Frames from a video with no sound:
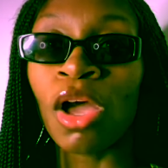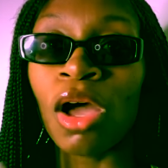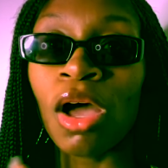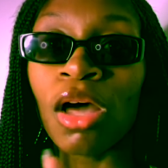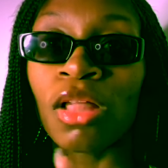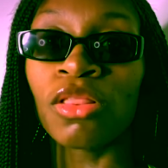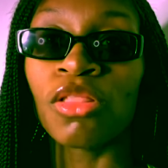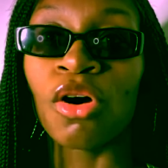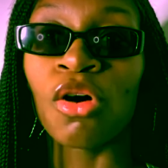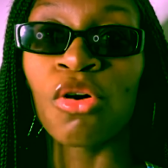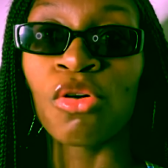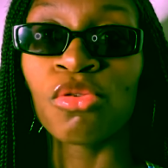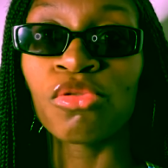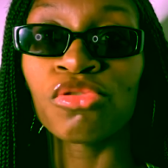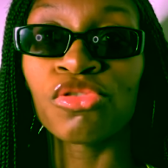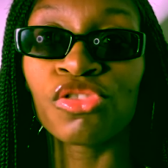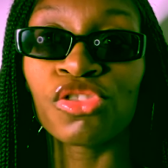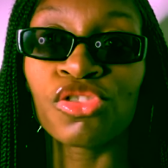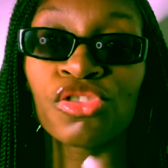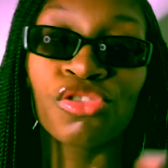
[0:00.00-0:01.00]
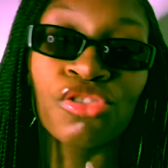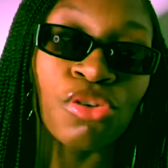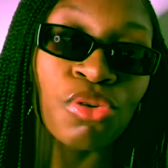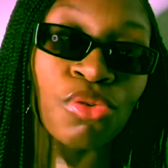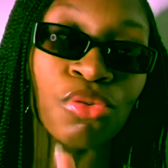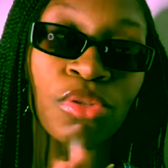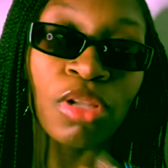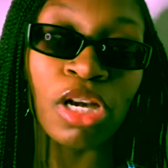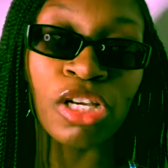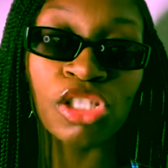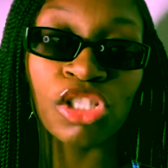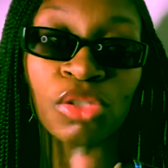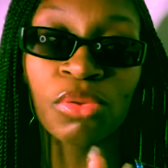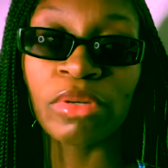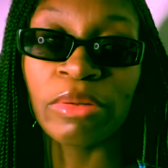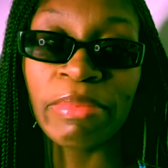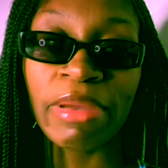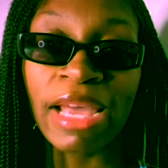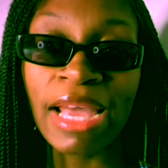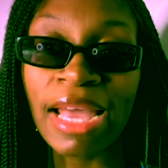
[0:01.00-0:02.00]
those 2
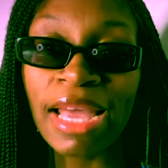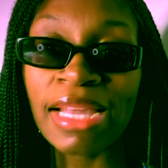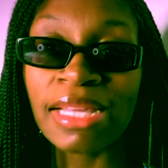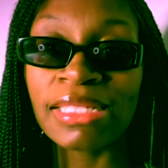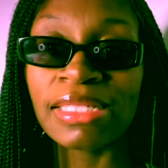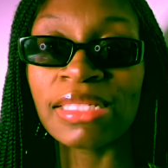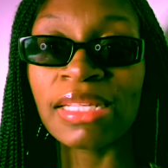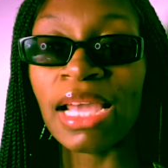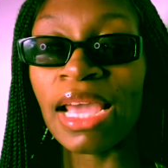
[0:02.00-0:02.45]
luxury bags.